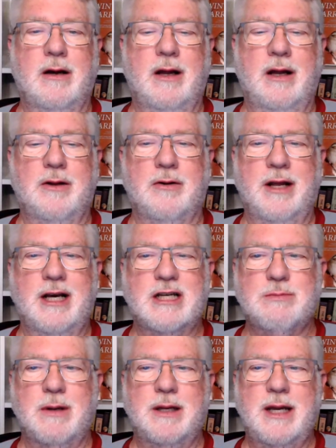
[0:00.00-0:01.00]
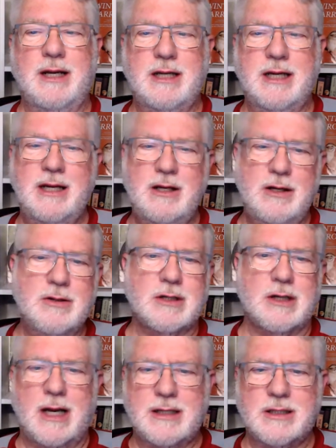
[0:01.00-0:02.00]
in their nest. But they tend to use
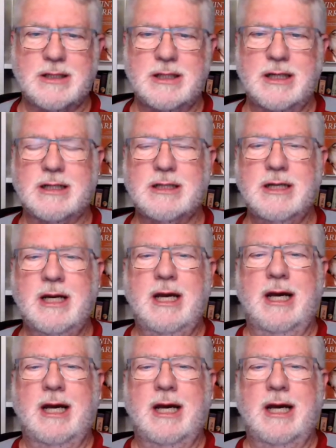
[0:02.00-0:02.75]
lots of sticks.